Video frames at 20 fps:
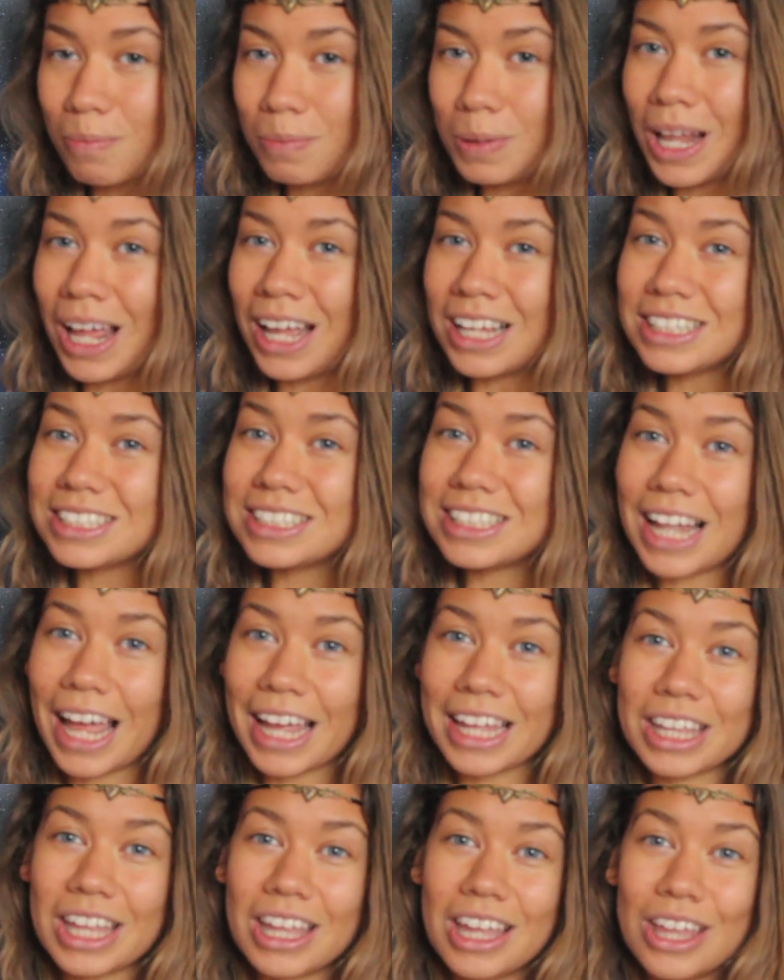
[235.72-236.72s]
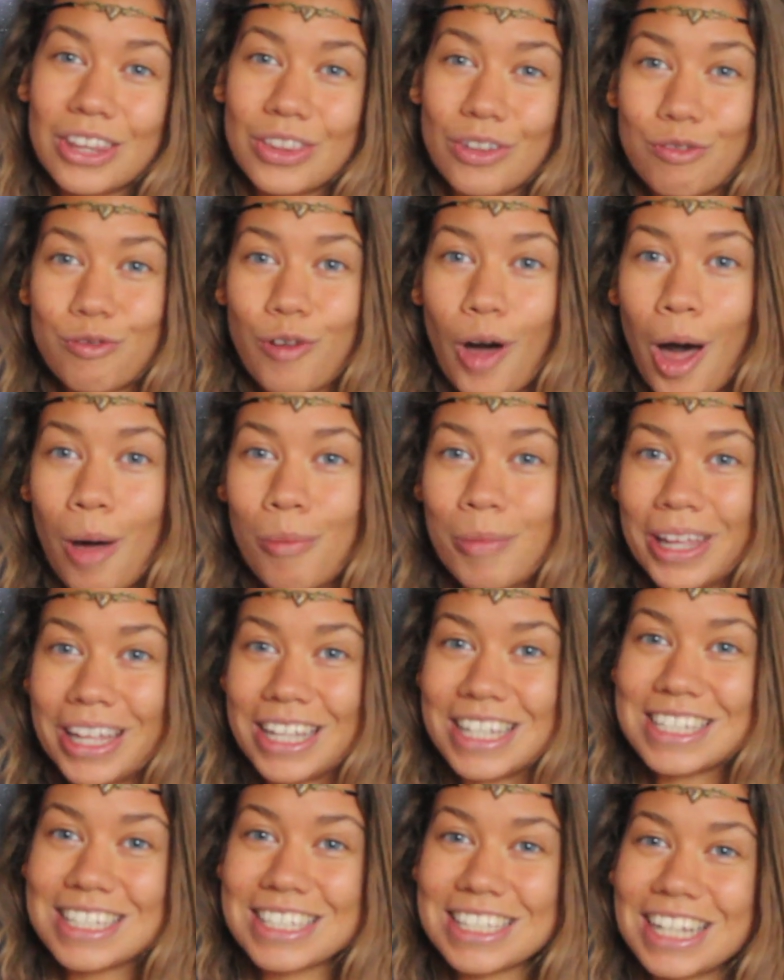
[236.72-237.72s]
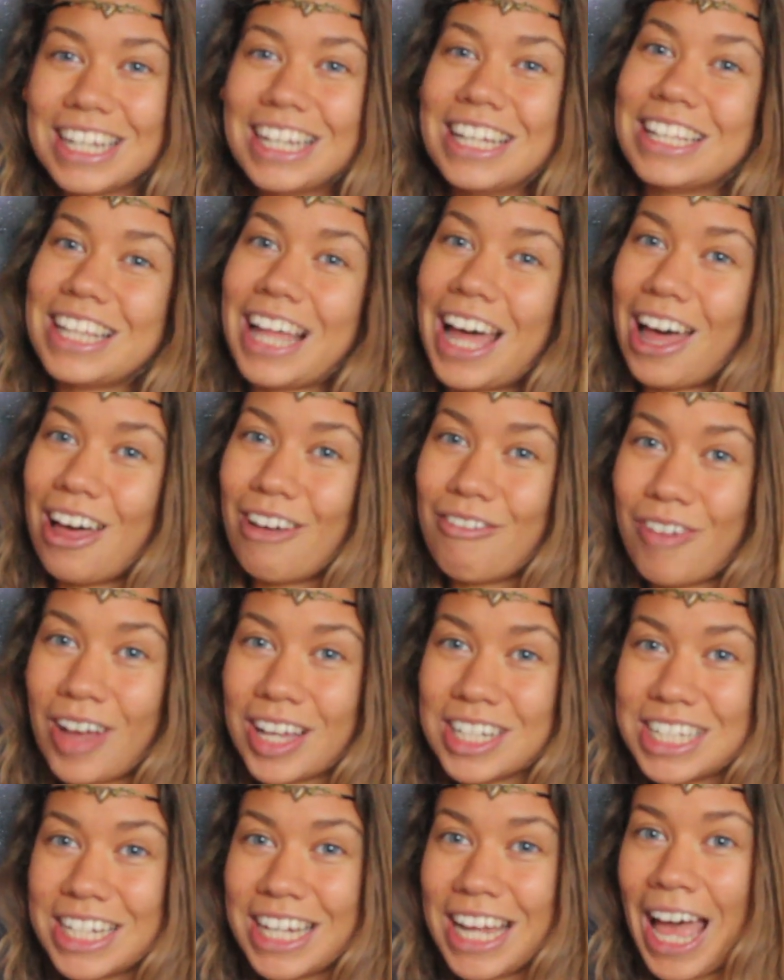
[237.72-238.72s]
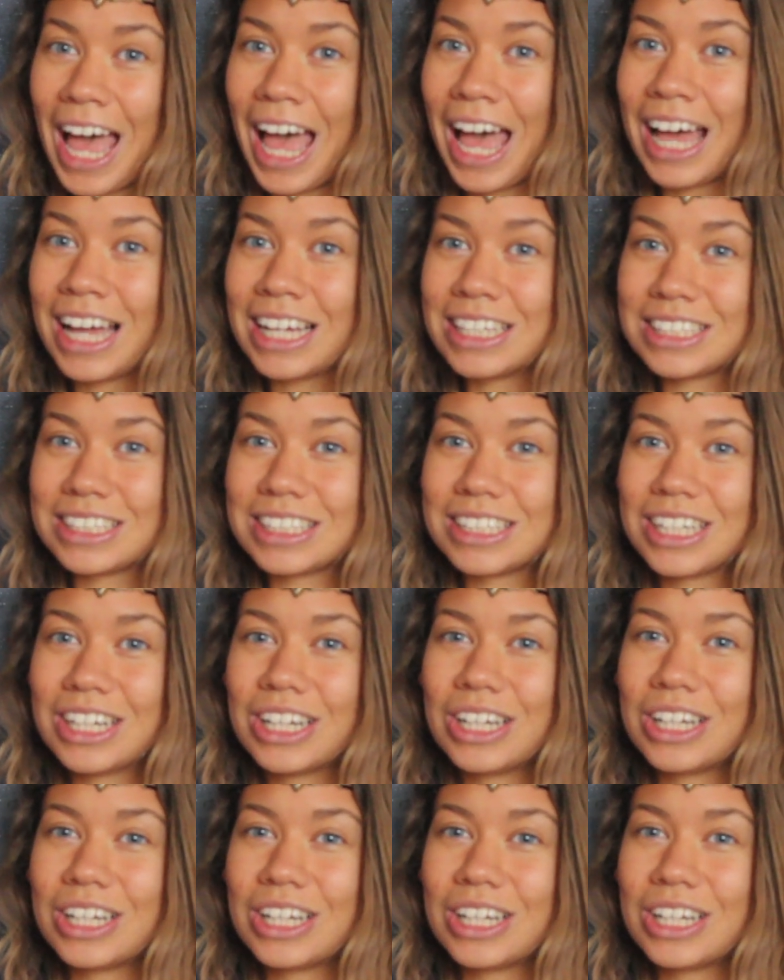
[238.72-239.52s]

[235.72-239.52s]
plus, like, the farmers that have actually had